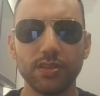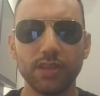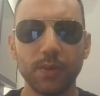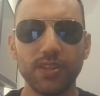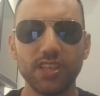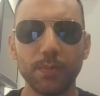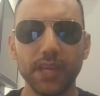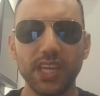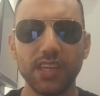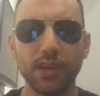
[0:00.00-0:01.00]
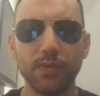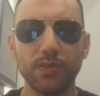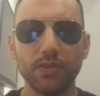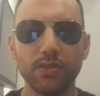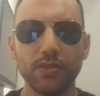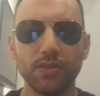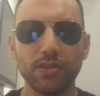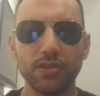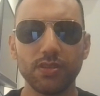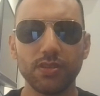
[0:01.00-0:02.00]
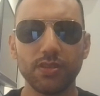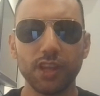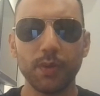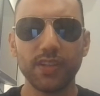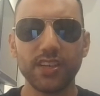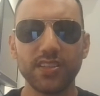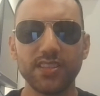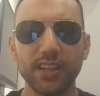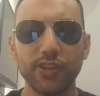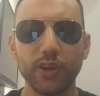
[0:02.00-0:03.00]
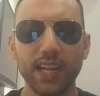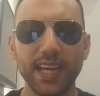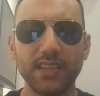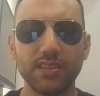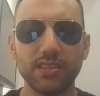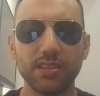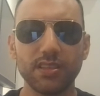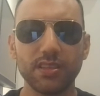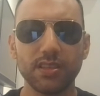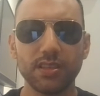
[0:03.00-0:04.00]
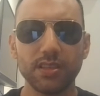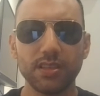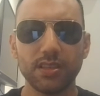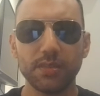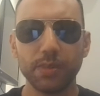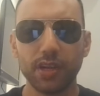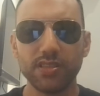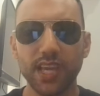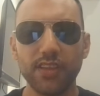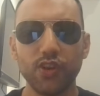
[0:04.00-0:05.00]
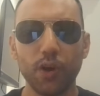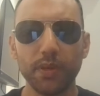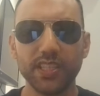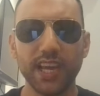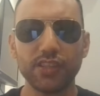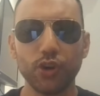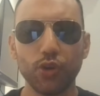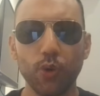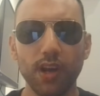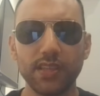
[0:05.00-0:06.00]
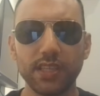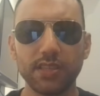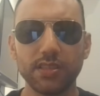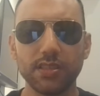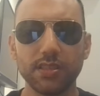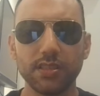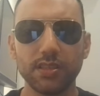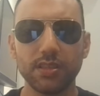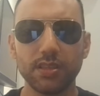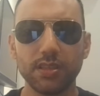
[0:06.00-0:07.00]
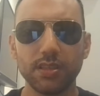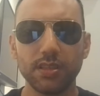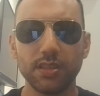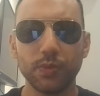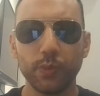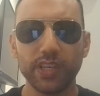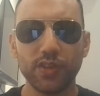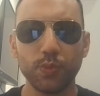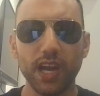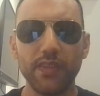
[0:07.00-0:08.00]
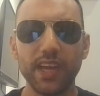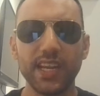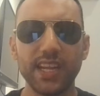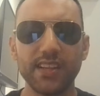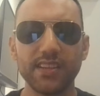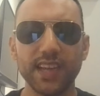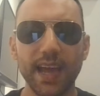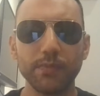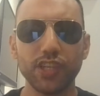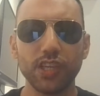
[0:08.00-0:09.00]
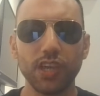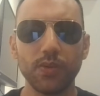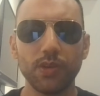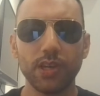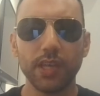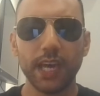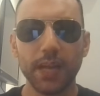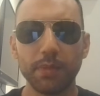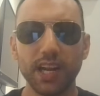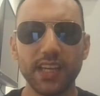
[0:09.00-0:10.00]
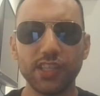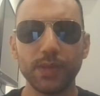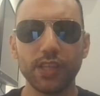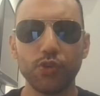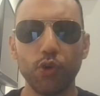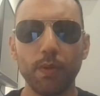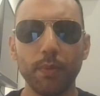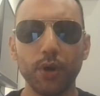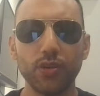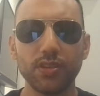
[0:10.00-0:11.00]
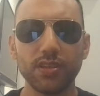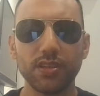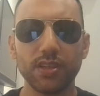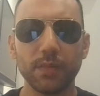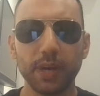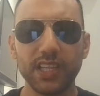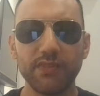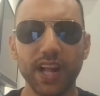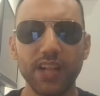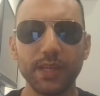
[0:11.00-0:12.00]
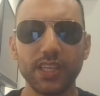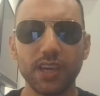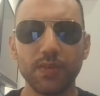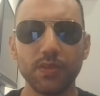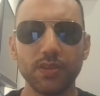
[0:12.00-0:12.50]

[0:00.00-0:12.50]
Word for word: They wanted to be you. They wanted to steal your light, because they do not possess your qualities. Which is why they needed to capture you and place you in the trauma bond by devaluing you,